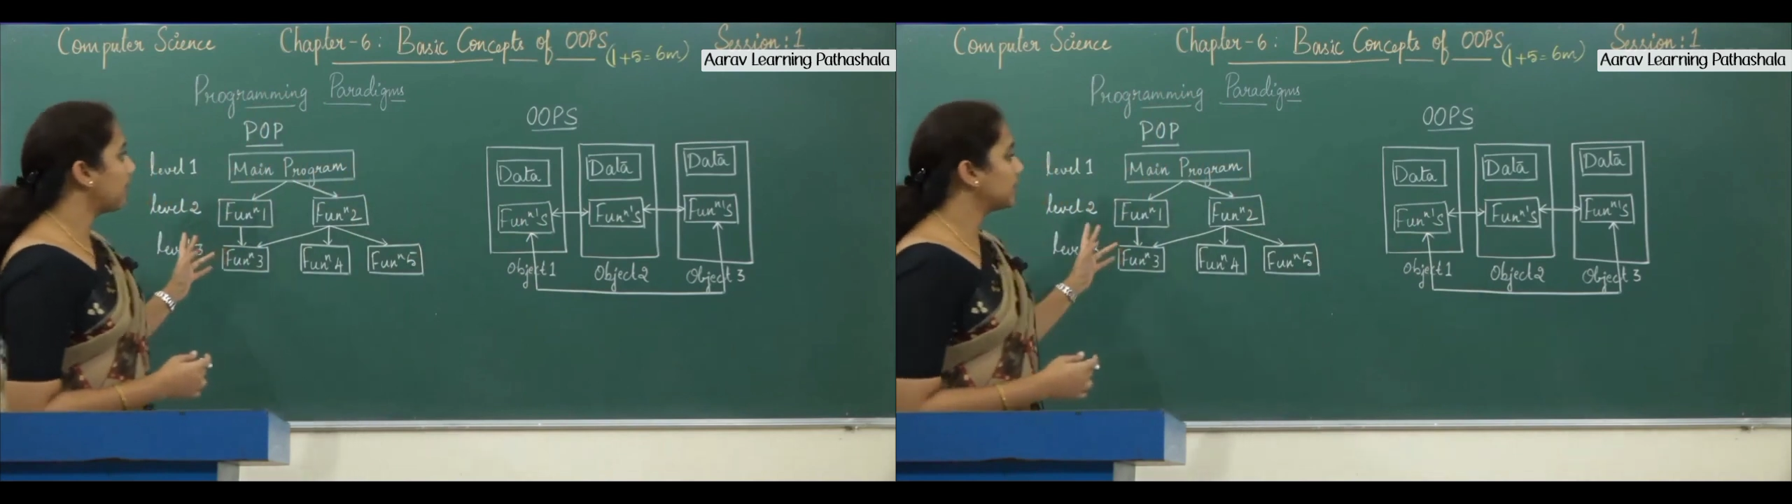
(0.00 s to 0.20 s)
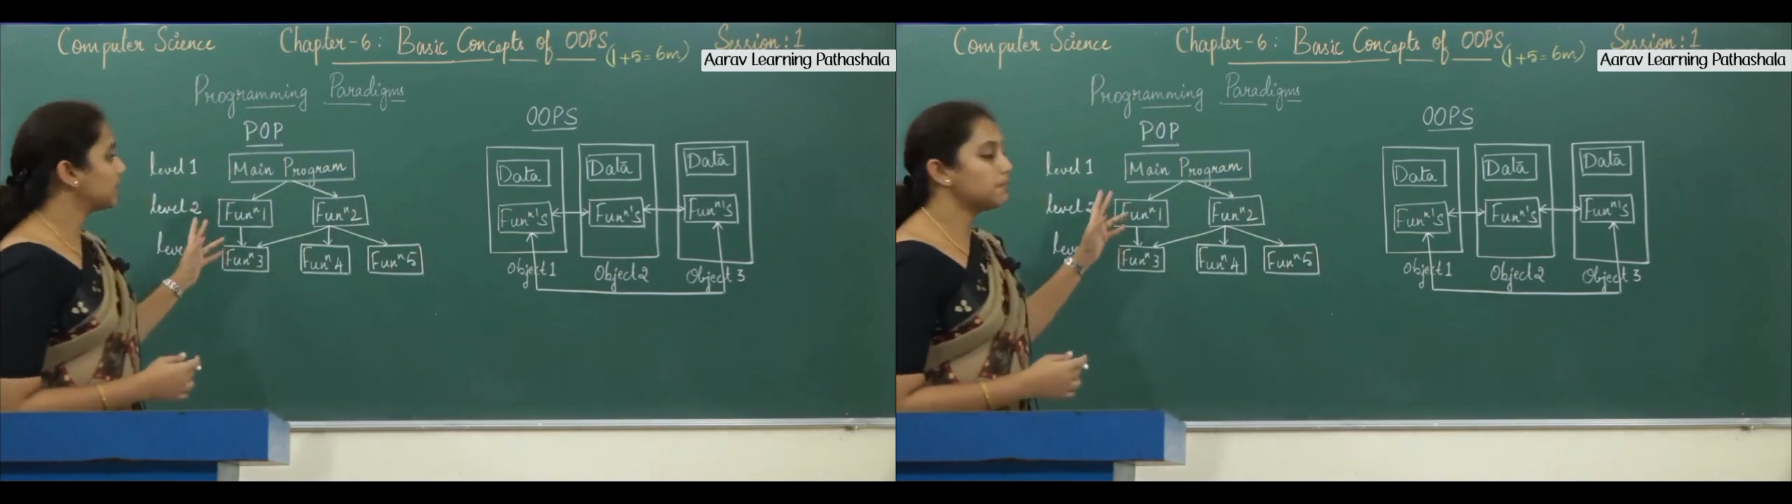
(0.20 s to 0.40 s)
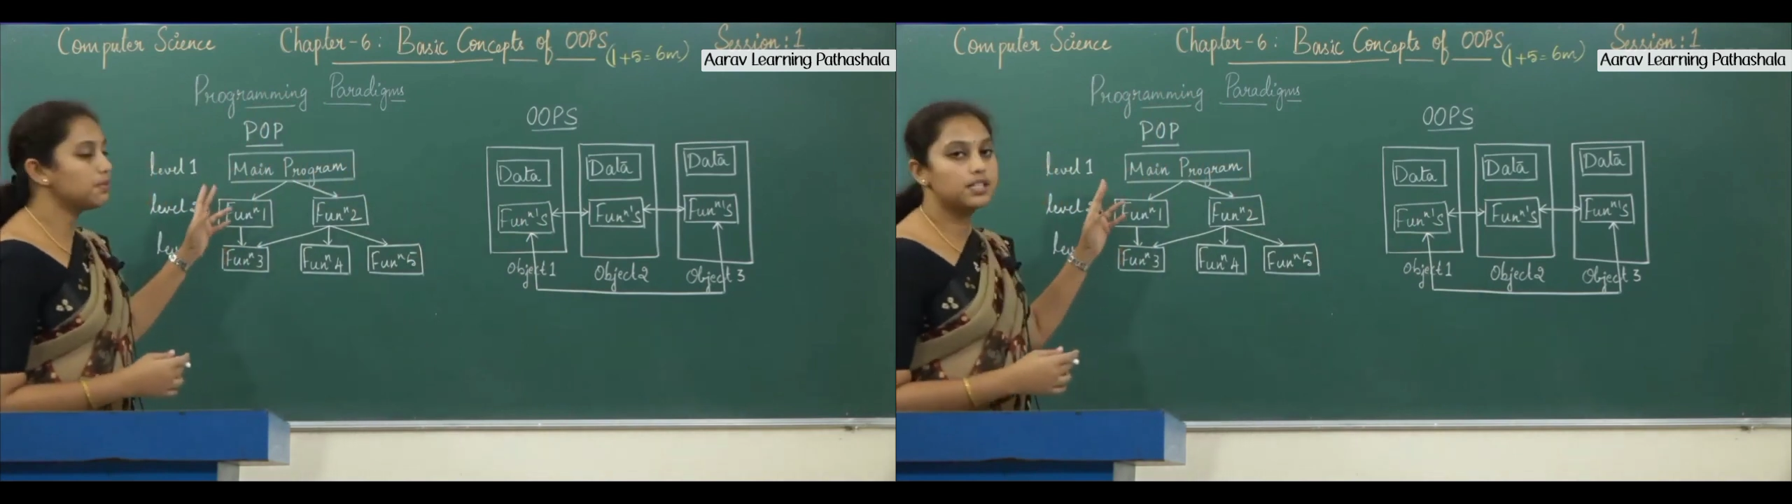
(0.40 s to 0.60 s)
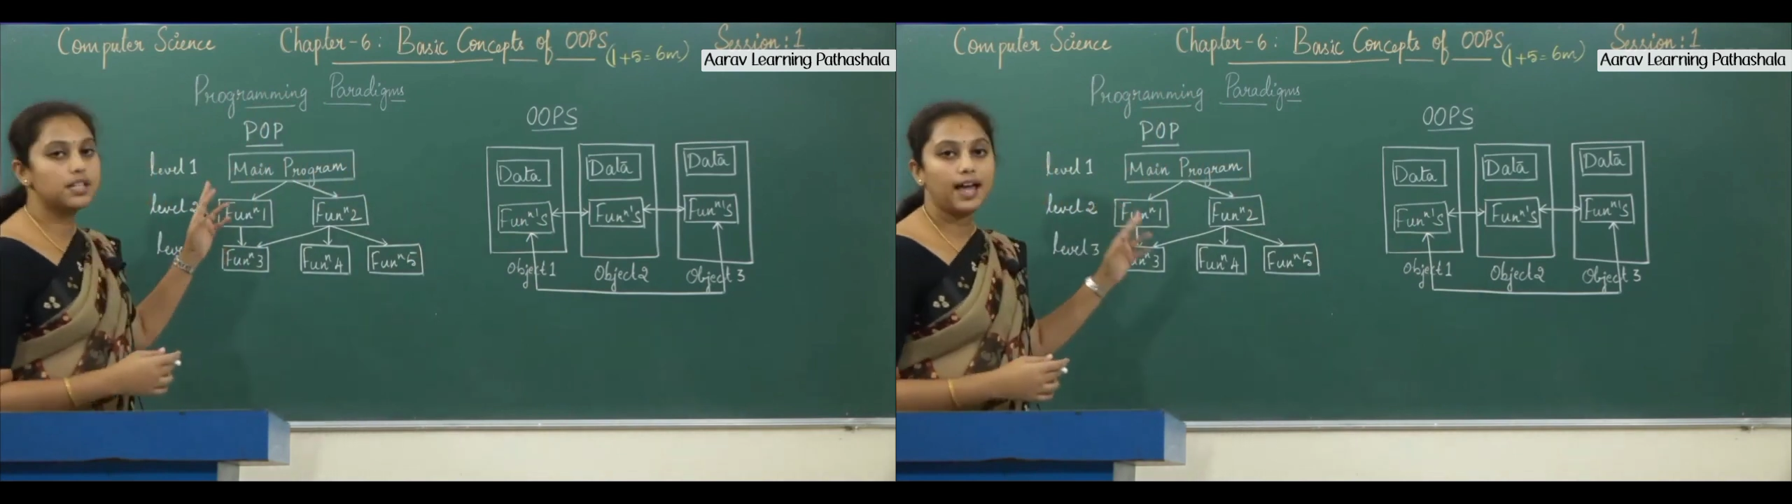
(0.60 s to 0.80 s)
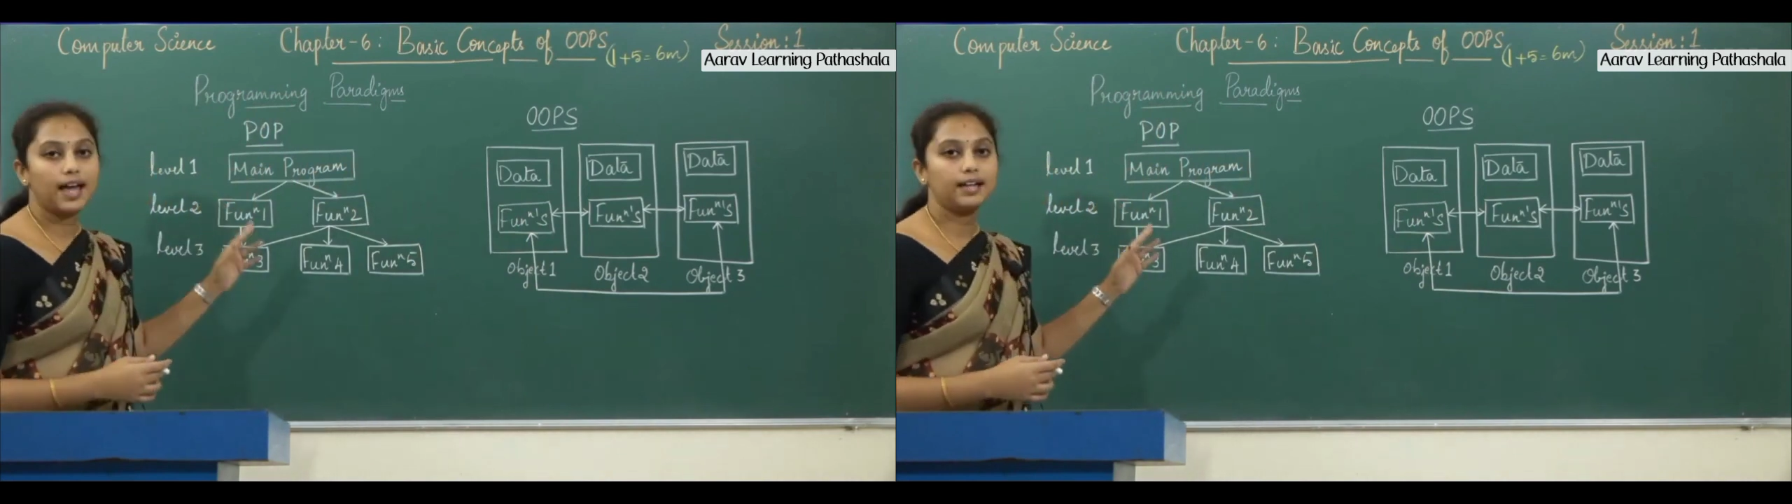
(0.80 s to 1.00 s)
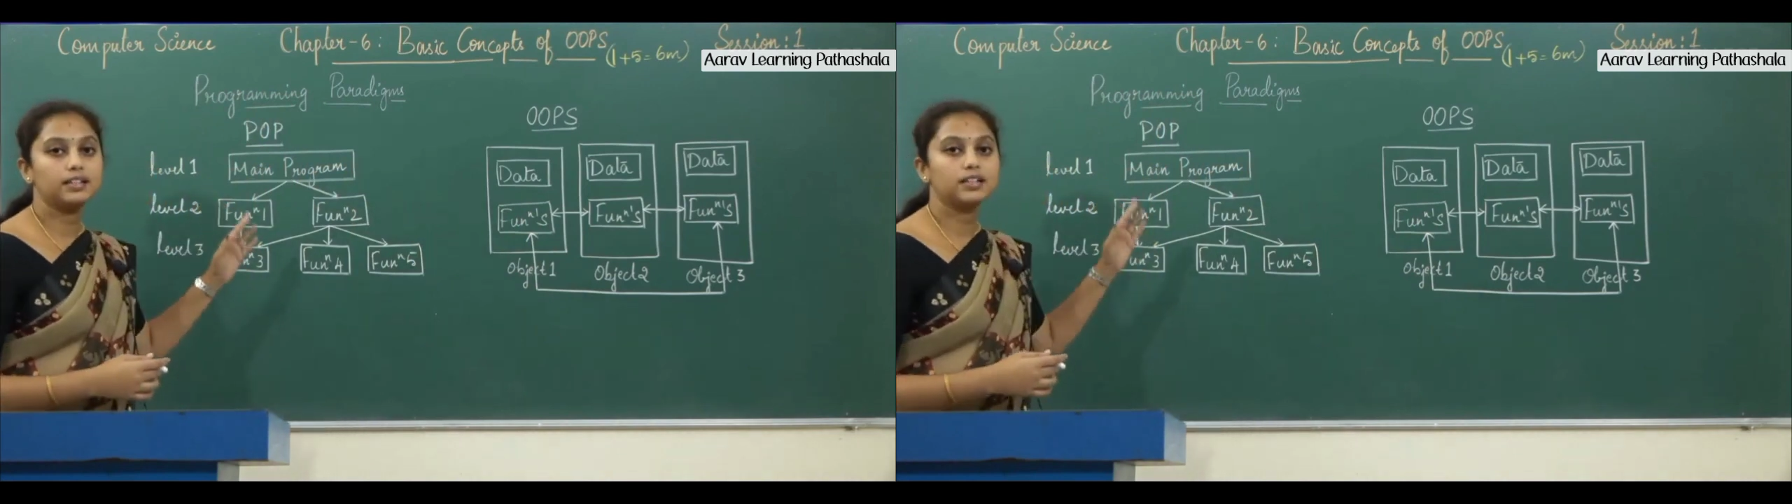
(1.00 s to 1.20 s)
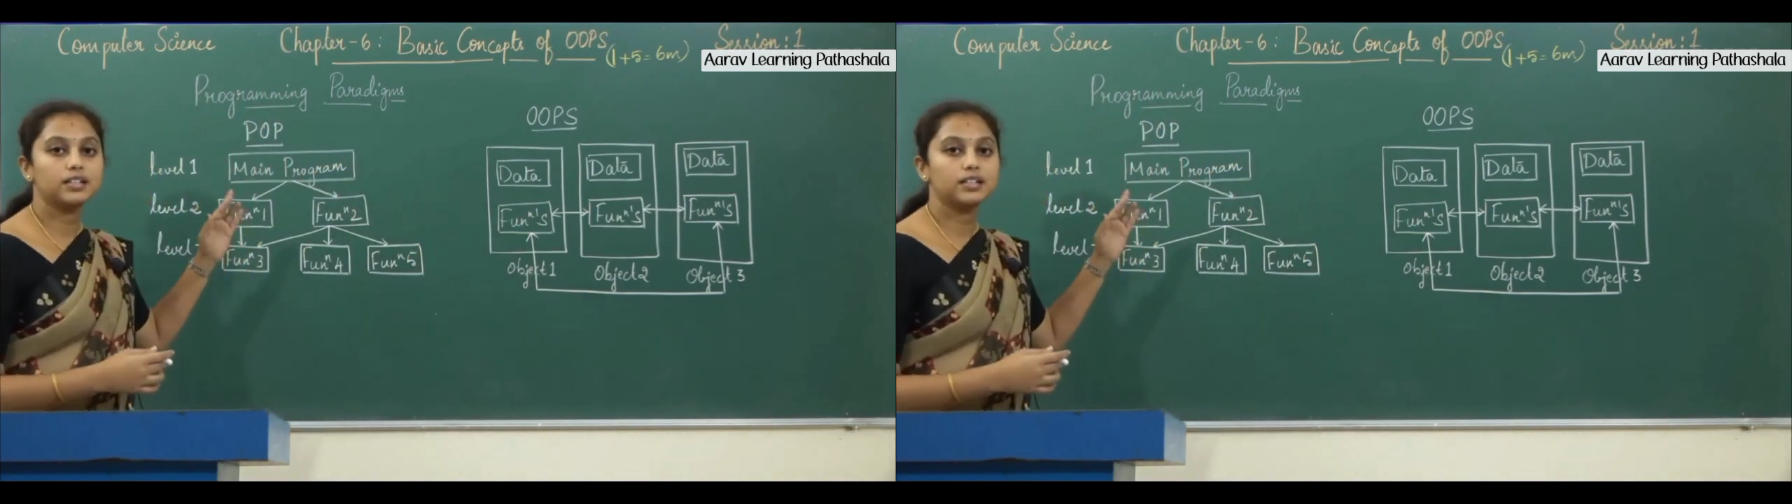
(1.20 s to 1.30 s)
paradigms and